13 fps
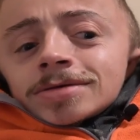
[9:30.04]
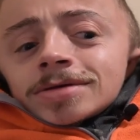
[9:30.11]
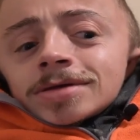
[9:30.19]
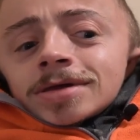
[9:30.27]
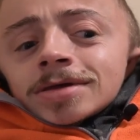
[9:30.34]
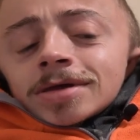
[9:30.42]

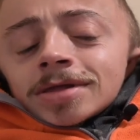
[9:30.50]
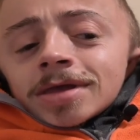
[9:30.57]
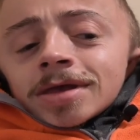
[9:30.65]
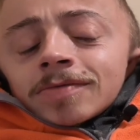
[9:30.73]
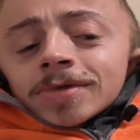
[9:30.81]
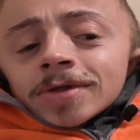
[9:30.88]
I
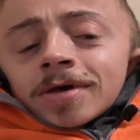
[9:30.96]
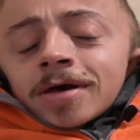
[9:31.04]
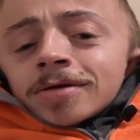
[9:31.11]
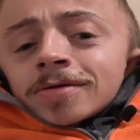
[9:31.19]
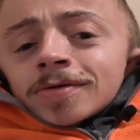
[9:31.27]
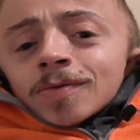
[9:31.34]
think it was
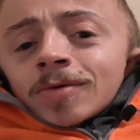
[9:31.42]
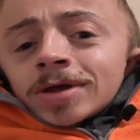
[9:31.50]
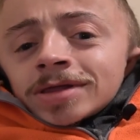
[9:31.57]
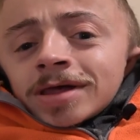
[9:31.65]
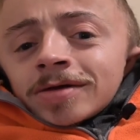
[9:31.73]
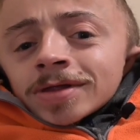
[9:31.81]

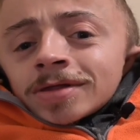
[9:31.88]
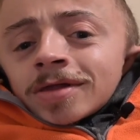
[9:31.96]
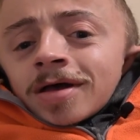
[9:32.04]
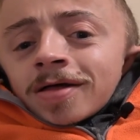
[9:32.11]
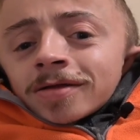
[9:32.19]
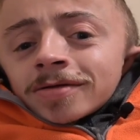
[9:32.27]

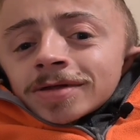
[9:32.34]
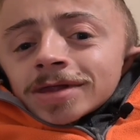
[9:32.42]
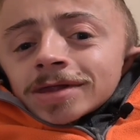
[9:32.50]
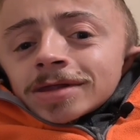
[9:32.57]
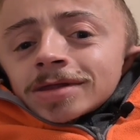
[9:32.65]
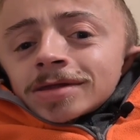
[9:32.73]

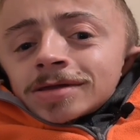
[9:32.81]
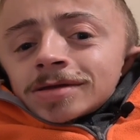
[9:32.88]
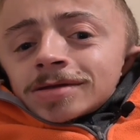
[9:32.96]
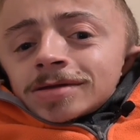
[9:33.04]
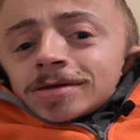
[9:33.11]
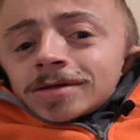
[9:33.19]
$120,000
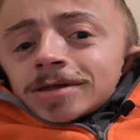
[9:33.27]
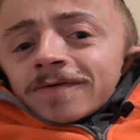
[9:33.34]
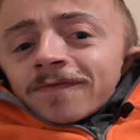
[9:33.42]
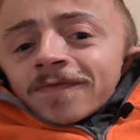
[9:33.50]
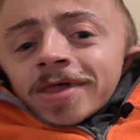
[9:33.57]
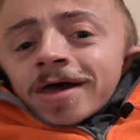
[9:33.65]

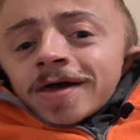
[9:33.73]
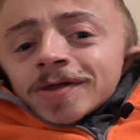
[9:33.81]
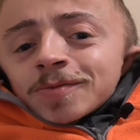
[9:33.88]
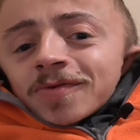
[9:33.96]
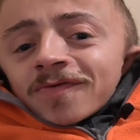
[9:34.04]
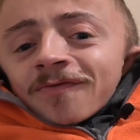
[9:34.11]
that
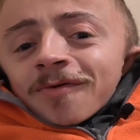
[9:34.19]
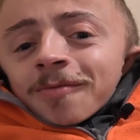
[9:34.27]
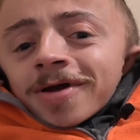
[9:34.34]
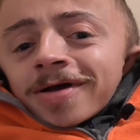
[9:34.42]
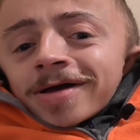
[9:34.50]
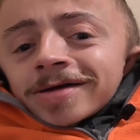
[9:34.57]
flashed before
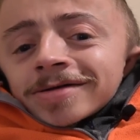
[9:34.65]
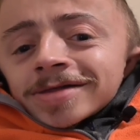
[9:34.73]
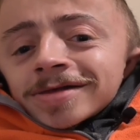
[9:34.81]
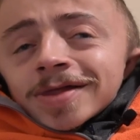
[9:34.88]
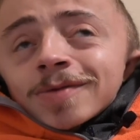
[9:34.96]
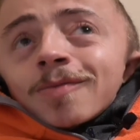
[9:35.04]
my eyes.
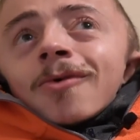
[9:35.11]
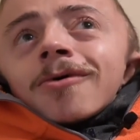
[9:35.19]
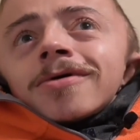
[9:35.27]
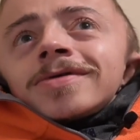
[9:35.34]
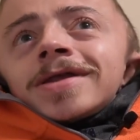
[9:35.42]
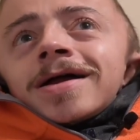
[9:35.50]
That's
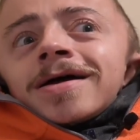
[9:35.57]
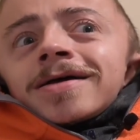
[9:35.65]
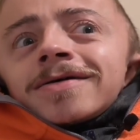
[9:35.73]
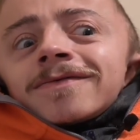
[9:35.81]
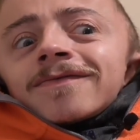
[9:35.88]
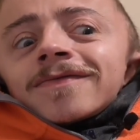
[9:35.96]
more than I
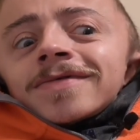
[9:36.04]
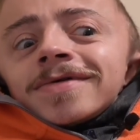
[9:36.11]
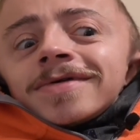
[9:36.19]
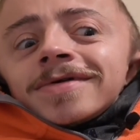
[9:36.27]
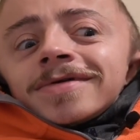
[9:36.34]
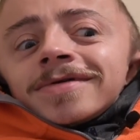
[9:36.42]
have
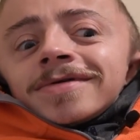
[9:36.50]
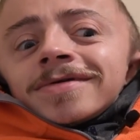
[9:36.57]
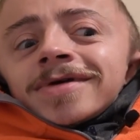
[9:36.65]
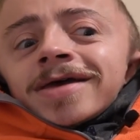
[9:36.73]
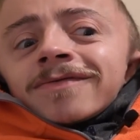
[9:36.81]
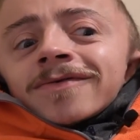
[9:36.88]

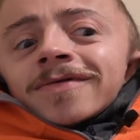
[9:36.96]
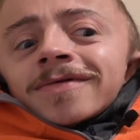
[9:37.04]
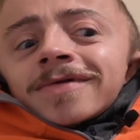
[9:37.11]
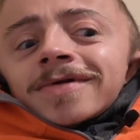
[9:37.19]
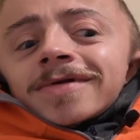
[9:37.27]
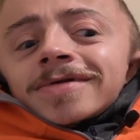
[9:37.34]

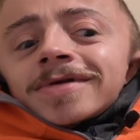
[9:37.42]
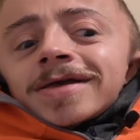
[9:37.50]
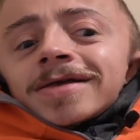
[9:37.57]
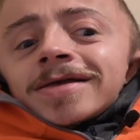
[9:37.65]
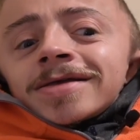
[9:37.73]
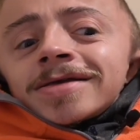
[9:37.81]
ever
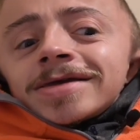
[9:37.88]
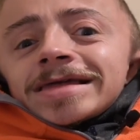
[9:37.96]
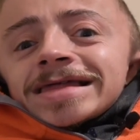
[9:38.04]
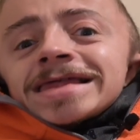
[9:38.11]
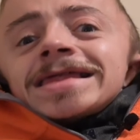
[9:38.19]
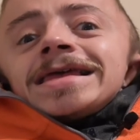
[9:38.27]

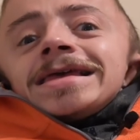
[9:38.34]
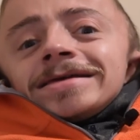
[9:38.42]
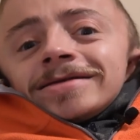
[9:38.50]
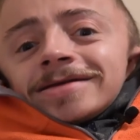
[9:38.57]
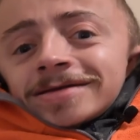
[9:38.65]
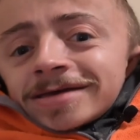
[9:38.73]

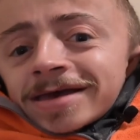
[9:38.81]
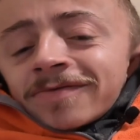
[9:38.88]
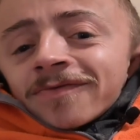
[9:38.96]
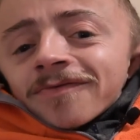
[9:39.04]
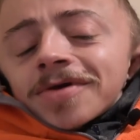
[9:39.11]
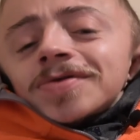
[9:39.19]
seen
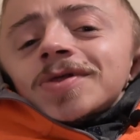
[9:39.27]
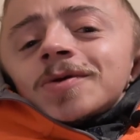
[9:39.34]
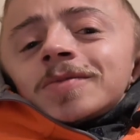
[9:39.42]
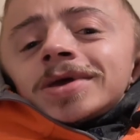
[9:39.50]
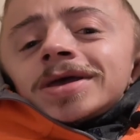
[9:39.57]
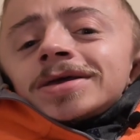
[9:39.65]
in front
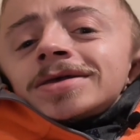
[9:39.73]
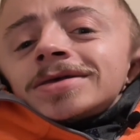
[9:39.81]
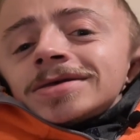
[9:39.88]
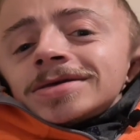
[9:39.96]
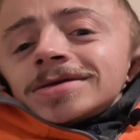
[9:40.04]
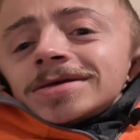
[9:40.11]
of me,
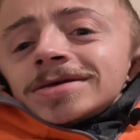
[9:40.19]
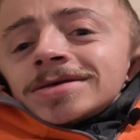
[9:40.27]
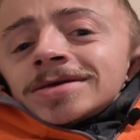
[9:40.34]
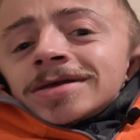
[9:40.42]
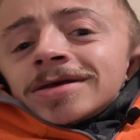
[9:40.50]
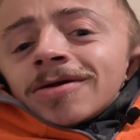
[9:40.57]

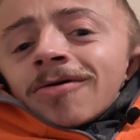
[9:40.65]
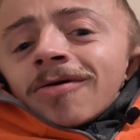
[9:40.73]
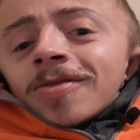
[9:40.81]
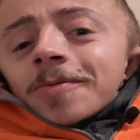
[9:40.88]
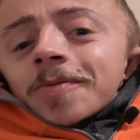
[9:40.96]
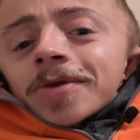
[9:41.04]
yet it
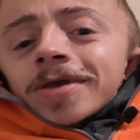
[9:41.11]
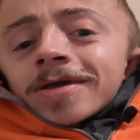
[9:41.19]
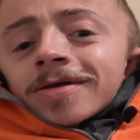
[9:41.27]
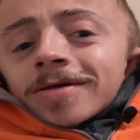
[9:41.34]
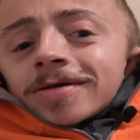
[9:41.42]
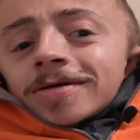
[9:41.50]
all
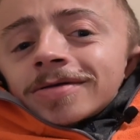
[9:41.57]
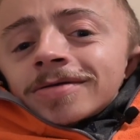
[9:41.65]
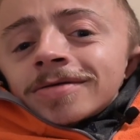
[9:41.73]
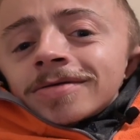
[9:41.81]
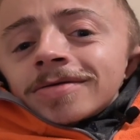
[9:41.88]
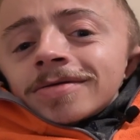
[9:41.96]
appeared
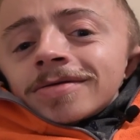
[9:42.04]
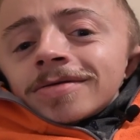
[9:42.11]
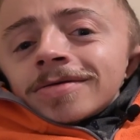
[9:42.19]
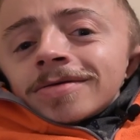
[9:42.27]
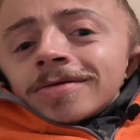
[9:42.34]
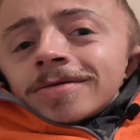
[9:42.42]

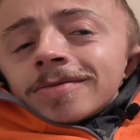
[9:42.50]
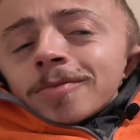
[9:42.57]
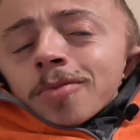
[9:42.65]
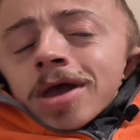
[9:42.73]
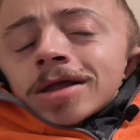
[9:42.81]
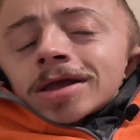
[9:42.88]

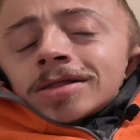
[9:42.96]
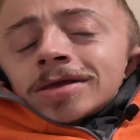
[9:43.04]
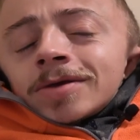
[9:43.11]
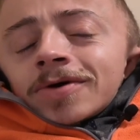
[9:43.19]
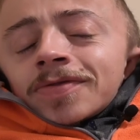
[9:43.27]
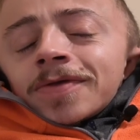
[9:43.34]

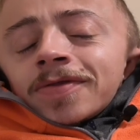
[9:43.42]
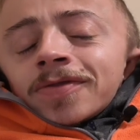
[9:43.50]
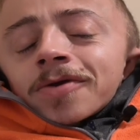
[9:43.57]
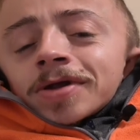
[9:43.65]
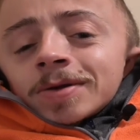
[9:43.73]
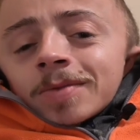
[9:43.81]
practically within
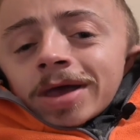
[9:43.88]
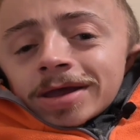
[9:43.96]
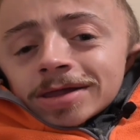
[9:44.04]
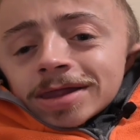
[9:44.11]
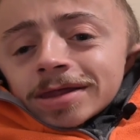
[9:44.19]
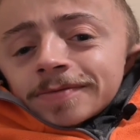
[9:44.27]
30
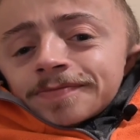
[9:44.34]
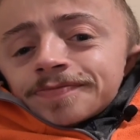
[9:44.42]
minutes.